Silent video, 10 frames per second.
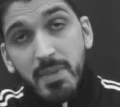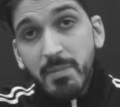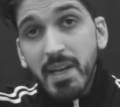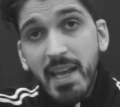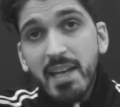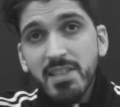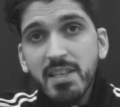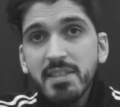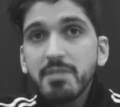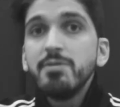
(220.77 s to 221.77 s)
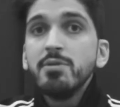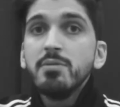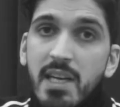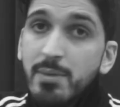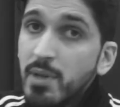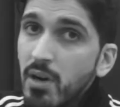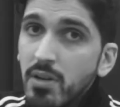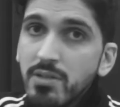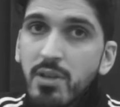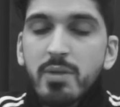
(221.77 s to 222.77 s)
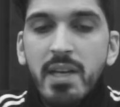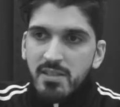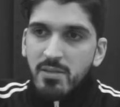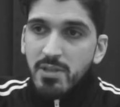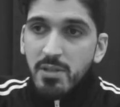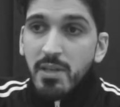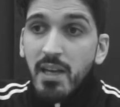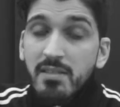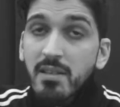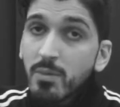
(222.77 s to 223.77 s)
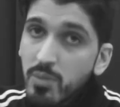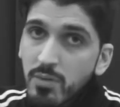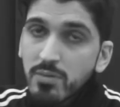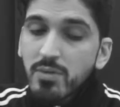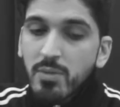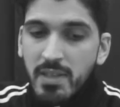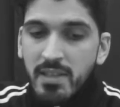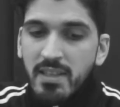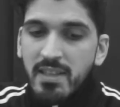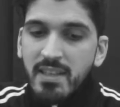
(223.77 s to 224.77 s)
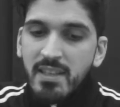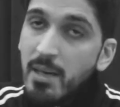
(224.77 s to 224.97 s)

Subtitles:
But Mike Ashley is a fool, and we all know that. So Newcastle won't win the league.